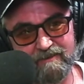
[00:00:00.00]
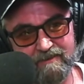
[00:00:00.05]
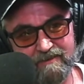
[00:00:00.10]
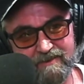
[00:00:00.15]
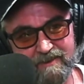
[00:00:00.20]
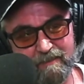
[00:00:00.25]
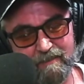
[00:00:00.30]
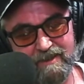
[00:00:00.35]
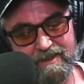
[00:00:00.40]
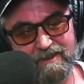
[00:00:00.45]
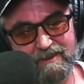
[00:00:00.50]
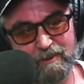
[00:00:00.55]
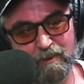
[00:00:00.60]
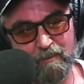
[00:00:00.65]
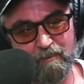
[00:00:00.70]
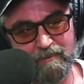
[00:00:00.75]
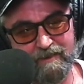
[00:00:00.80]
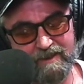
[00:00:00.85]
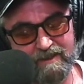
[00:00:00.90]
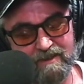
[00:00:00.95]
somebody
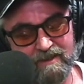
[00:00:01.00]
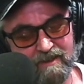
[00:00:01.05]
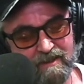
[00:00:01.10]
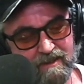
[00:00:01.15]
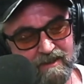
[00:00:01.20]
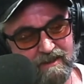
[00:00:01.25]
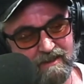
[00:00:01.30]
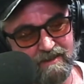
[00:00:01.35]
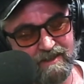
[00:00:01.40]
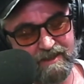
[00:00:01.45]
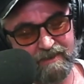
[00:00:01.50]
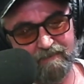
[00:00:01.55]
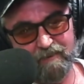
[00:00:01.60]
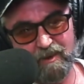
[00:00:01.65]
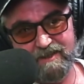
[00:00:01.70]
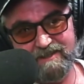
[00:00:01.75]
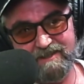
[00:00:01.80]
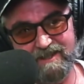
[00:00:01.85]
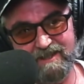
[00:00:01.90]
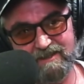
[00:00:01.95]
told me that you've
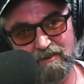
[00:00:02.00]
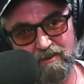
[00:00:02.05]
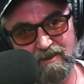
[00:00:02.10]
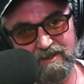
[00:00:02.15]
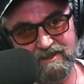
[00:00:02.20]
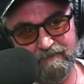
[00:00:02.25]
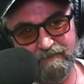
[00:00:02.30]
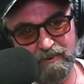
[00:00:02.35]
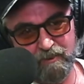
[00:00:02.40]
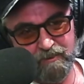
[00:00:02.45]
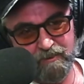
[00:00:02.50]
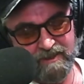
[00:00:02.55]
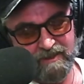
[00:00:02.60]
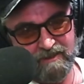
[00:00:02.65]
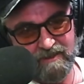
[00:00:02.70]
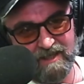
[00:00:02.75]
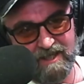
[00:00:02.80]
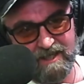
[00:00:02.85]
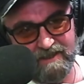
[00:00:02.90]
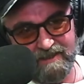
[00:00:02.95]
got technology
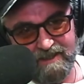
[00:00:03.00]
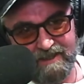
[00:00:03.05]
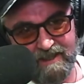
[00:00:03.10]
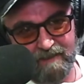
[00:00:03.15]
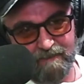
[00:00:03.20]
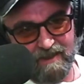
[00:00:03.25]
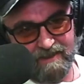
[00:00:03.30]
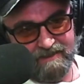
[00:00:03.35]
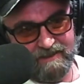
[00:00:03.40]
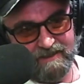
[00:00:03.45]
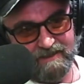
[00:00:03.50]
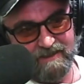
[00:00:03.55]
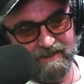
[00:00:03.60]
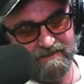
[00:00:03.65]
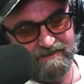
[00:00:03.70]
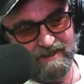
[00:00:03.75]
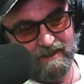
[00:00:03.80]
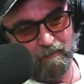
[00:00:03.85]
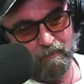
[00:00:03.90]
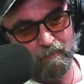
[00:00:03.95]
building and that MRT does
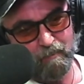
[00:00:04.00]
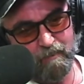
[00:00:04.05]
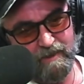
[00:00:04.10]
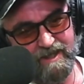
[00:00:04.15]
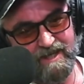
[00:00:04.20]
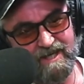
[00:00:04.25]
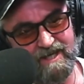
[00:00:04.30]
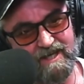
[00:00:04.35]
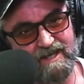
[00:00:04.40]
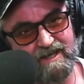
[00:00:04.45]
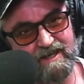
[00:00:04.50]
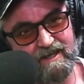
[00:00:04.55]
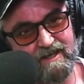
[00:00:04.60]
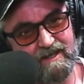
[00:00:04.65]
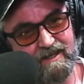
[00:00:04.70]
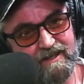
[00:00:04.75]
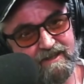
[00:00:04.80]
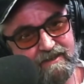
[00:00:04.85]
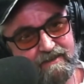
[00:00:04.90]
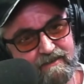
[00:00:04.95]
that
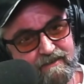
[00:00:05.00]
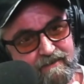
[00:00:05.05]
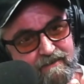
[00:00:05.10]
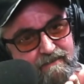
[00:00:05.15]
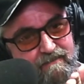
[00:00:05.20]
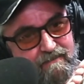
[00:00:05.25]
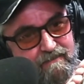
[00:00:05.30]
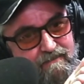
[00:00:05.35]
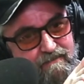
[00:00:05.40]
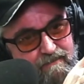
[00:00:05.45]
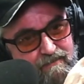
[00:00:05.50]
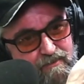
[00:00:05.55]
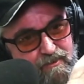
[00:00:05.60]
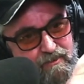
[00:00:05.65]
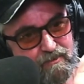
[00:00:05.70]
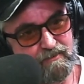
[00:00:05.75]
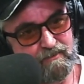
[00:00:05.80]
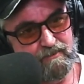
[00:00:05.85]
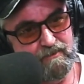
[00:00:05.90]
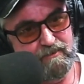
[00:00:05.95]
weird
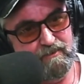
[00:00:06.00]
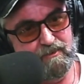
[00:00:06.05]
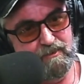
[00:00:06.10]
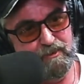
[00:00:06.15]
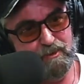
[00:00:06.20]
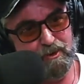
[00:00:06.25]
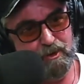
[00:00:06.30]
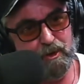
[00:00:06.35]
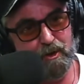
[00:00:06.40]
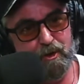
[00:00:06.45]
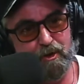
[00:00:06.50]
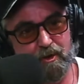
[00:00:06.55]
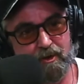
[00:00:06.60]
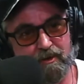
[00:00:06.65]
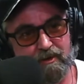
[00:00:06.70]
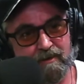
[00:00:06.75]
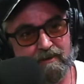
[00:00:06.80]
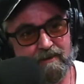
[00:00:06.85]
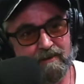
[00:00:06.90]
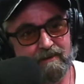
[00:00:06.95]

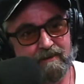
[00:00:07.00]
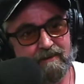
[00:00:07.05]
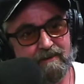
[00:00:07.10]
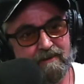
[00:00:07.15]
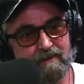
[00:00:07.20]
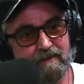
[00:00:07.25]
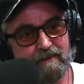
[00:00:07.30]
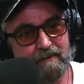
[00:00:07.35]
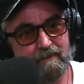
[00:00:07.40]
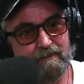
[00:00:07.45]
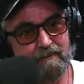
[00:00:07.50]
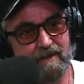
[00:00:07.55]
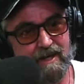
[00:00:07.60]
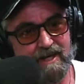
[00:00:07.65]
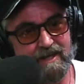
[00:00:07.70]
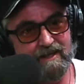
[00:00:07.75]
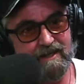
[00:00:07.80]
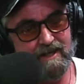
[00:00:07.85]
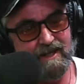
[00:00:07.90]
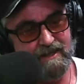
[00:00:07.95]
turn,
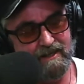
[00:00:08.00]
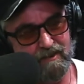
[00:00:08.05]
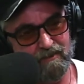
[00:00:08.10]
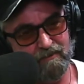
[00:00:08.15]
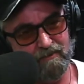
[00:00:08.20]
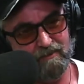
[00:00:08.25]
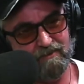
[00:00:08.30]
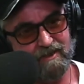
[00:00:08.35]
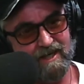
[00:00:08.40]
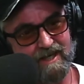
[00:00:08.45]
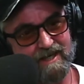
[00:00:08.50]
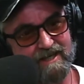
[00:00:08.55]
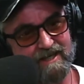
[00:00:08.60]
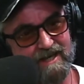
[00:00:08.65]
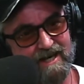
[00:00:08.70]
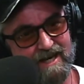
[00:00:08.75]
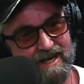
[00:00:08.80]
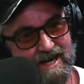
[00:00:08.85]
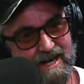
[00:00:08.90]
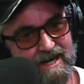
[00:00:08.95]
right? And it looks like
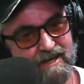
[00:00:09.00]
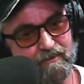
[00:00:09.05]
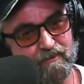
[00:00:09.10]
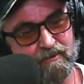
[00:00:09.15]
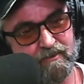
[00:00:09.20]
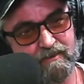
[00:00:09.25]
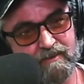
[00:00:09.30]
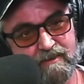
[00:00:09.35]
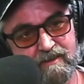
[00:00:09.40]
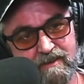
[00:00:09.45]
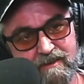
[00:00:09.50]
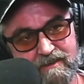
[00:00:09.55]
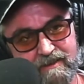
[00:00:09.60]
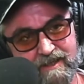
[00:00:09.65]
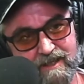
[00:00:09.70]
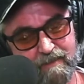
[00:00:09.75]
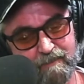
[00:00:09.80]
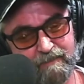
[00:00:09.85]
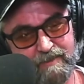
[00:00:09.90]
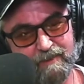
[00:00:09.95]
an add-on.
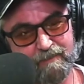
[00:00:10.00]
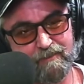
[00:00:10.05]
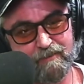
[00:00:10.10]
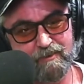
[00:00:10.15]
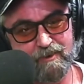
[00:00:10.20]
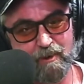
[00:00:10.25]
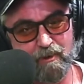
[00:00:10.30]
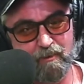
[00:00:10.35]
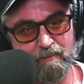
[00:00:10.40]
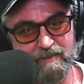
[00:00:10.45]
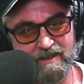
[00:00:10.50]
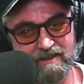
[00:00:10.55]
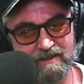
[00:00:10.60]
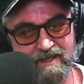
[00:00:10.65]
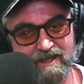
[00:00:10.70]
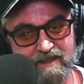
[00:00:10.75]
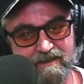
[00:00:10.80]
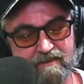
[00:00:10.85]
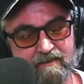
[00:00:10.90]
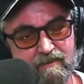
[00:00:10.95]
Now, people told me
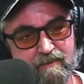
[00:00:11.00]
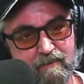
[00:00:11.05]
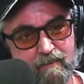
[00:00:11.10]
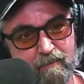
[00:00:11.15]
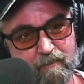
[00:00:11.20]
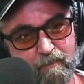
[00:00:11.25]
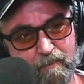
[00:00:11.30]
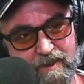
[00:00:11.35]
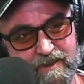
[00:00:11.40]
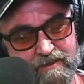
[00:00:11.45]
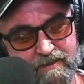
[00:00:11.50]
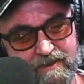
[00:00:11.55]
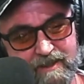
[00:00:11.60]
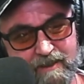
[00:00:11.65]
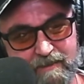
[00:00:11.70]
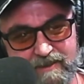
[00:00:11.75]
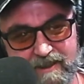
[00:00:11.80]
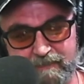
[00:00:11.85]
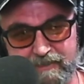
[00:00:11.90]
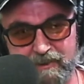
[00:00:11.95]
that when
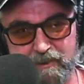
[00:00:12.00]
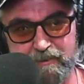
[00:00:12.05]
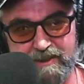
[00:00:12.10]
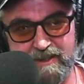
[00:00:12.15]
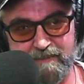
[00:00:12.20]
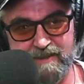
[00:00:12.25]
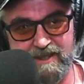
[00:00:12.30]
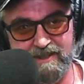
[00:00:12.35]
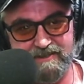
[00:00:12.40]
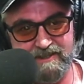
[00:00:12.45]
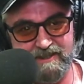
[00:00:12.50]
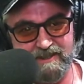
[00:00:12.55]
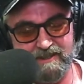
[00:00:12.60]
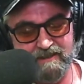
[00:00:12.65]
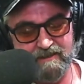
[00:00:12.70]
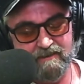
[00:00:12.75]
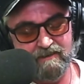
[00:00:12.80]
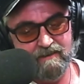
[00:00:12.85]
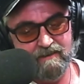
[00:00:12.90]
they built the MRT